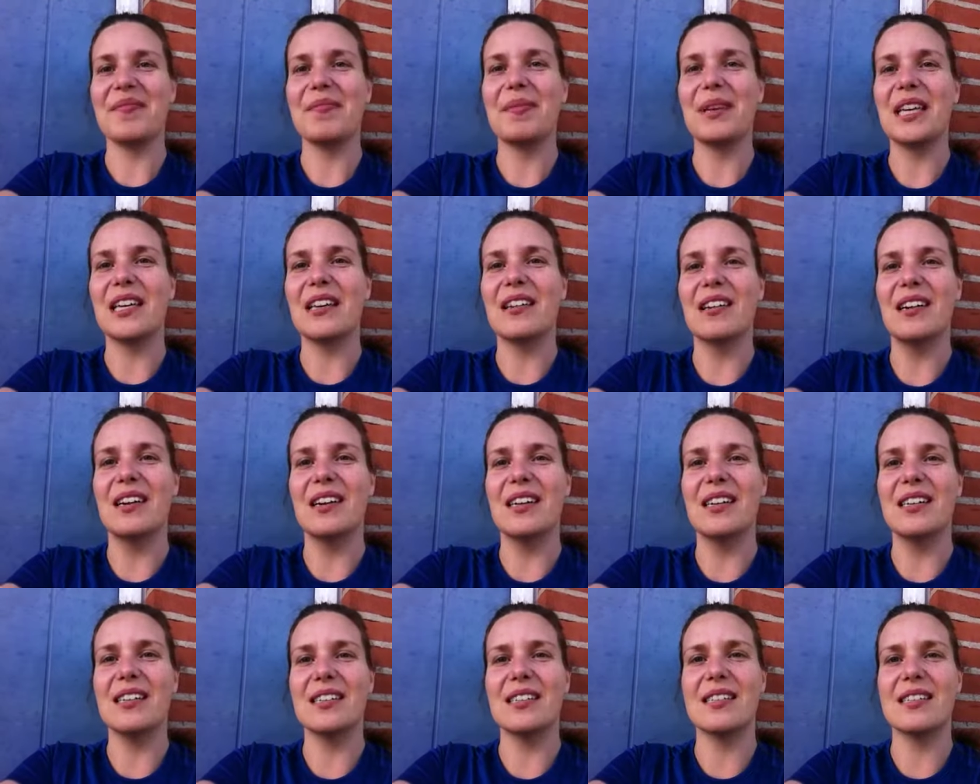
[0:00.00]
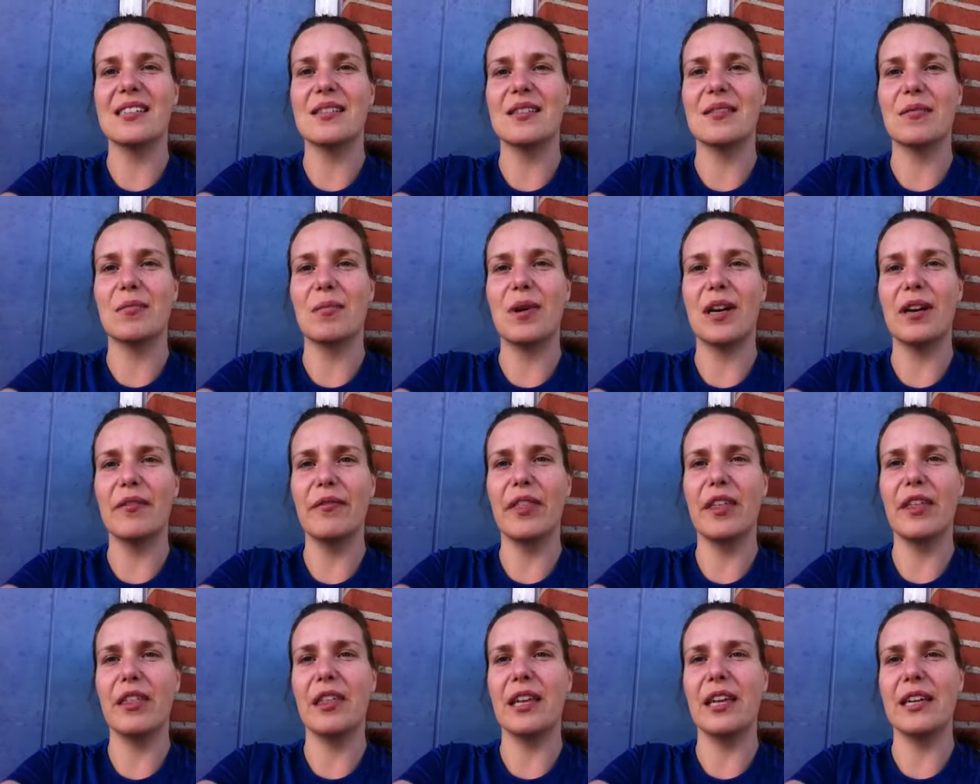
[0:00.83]
because one
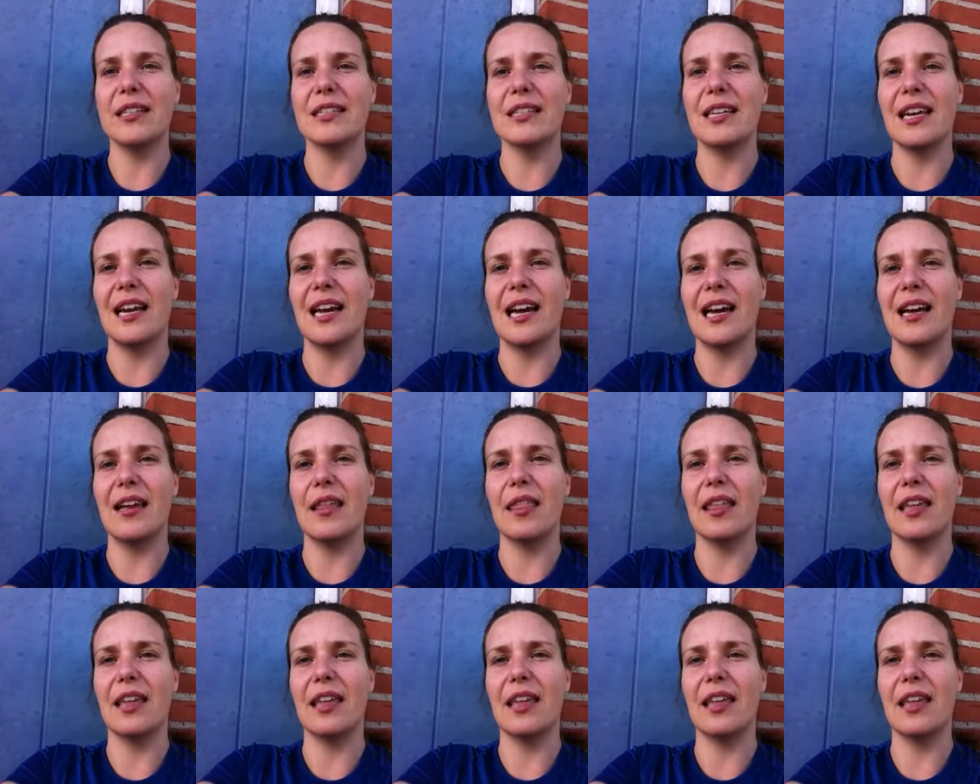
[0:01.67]
of the things that I